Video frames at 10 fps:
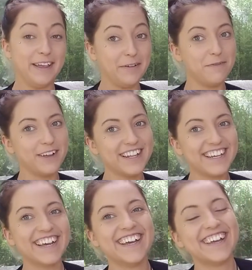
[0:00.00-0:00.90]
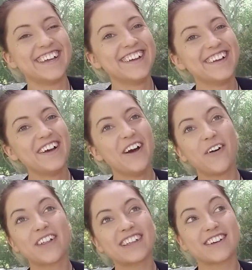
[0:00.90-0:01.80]
I'm feeling,
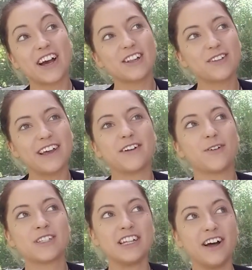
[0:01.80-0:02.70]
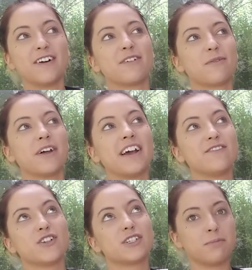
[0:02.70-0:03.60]
or like the color that goes along with what I've
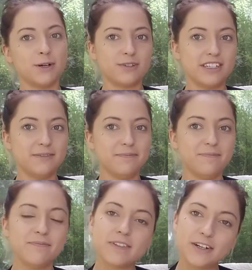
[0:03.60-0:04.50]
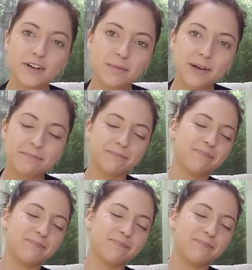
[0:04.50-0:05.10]
just posted. You know what I mean?